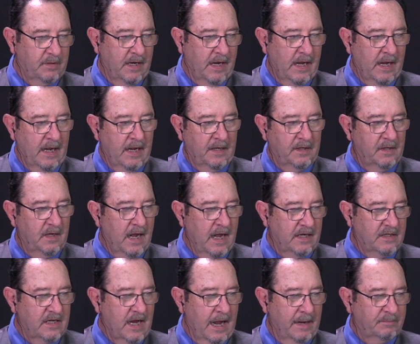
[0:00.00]
to
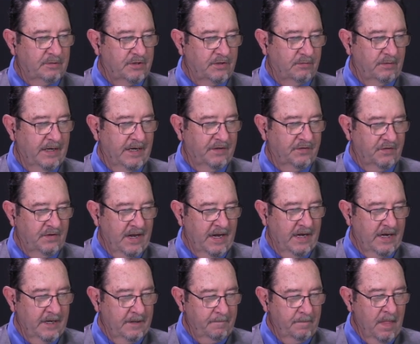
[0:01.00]
uh, times three is
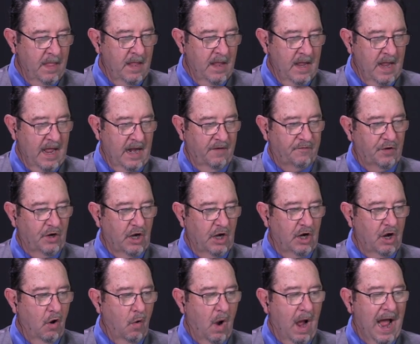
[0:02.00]
needed. And if you're
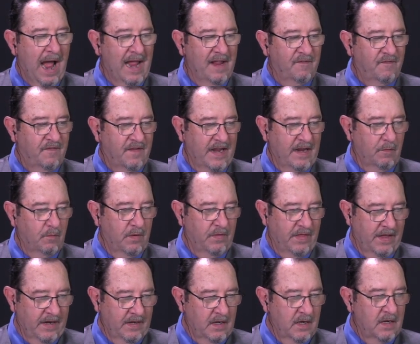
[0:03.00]
going to go IV
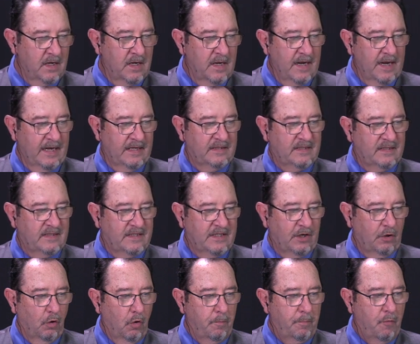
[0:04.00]
with it, it's
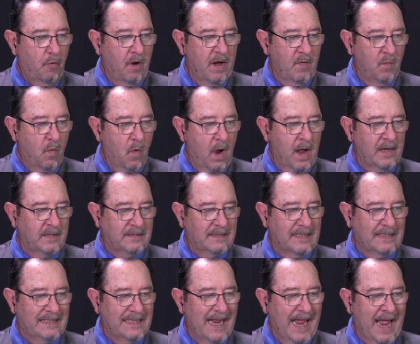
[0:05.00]
0.1
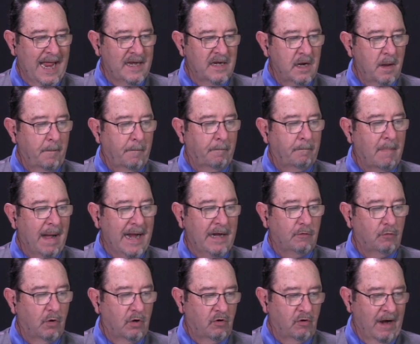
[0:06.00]
to 10
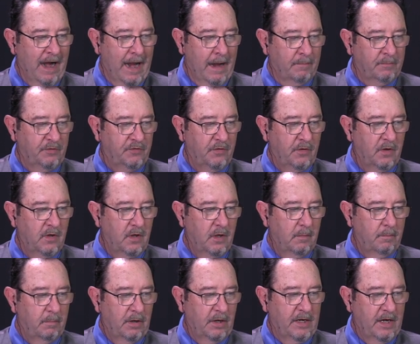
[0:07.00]
micrograms
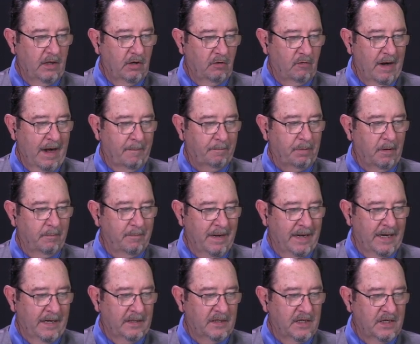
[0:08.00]
per kilogram per
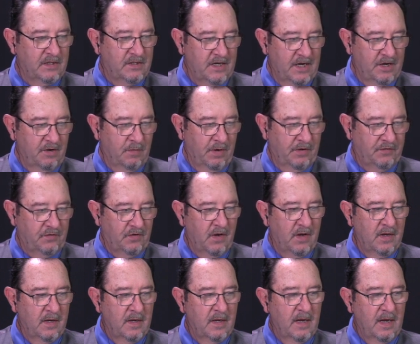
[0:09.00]
minute continuous
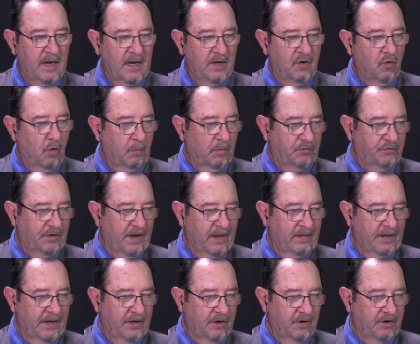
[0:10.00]
in normal
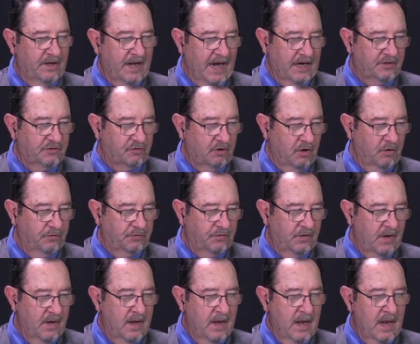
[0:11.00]
saline or dextrose.
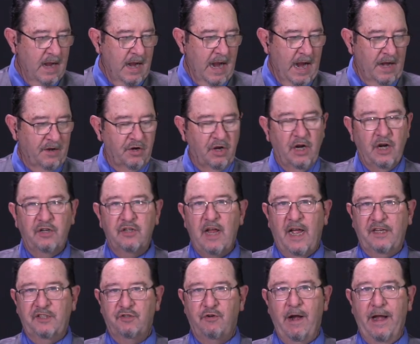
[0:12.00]
And you're going to
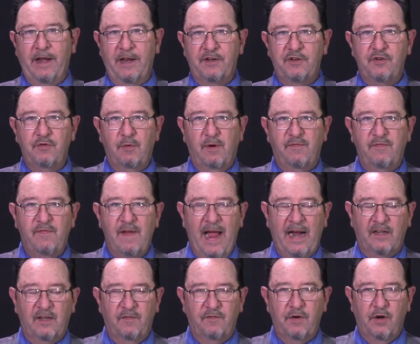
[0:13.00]
titrate it to
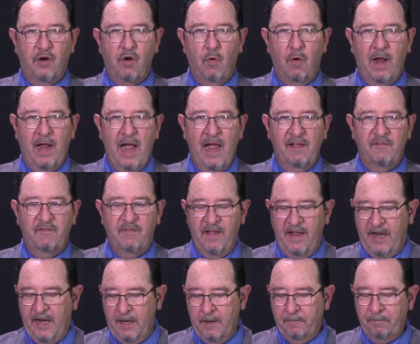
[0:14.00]
effect if you're going
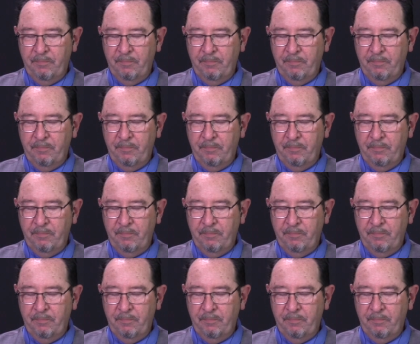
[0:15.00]
IV.